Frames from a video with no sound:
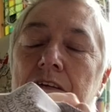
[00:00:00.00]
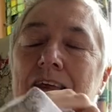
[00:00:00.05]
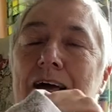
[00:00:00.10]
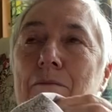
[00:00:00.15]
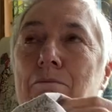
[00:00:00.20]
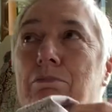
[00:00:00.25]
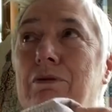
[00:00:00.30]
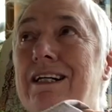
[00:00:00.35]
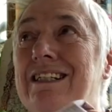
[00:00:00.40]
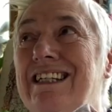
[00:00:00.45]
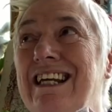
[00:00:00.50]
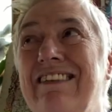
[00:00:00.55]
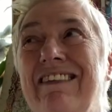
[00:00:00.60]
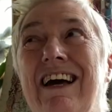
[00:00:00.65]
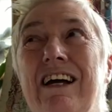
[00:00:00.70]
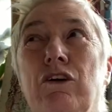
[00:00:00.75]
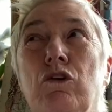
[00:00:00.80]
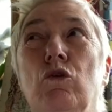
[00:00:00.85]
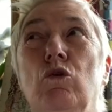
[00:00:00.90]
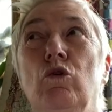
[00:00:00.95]
that I'm pressing
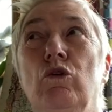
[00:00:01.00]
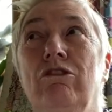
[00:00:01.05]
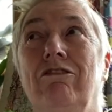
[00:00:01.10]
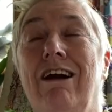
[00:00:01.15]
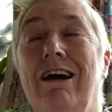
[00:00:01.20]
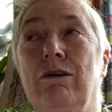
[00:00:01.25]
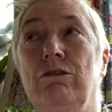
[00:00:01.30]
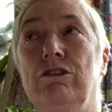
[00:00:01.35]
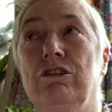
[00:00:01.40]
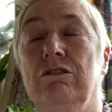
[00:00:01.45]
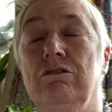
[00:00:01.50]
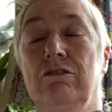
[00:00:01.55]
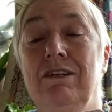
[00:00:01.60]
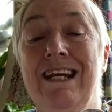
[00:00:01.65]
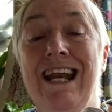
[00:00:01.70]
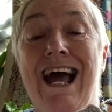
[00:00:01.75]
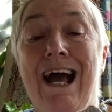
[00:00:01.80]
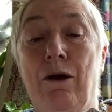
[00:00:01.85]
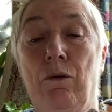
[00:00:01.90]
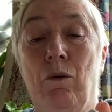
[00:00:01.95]
that corner out
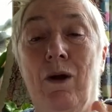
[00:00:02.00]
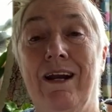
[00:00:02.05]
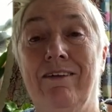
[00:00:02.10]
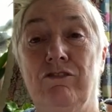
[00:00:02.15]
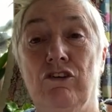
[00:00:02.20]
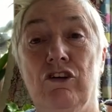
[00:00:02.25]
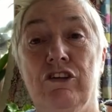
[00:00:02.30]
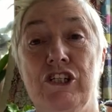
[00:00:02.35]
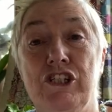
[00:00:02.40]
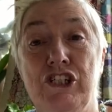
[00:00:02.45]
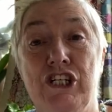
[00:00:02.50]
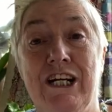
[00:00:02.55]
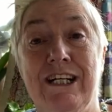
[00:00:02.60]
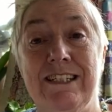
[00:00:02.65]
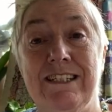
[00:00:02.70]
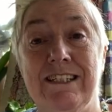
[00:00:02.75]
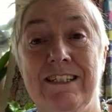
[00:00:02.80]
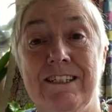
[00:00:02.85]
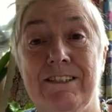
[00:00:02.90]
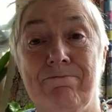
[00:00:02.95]
now while I've got the
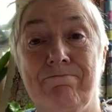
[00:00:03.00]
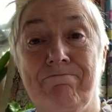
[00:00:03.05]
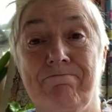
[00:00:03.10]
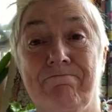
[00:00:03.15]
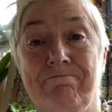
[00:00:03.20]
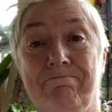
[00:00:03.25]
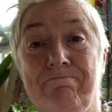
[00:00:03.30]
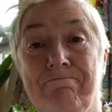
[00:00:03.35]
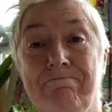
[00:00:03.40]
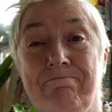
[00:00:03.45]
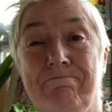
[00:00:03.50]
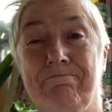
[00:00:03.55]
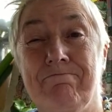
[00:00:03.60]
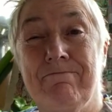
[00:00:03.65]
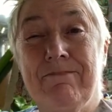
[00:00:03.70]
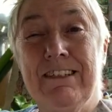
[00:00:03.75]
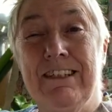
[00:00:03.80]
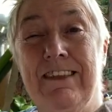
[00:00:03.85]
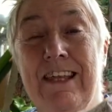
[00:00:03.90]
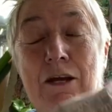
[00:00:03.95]
chance.
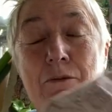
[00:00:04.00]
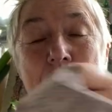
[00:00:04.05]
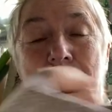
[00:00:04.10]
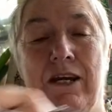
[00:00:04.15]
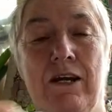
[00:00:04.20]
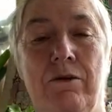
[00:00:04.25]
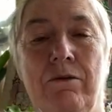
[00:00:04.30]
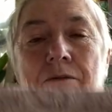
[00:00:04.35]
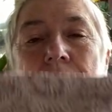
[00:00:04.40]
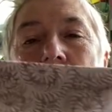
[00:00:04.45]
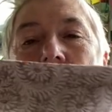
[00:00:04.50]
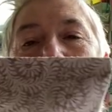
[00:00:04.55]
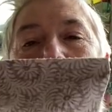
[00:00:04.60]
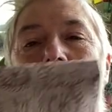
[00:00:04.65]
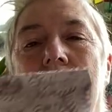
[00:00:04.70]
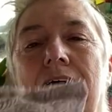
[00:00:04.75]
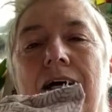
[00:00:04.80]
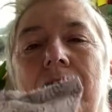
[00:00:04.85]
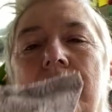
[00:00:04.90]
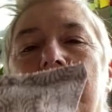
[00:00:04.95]
There we go.
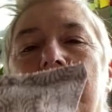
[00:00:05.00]
I'll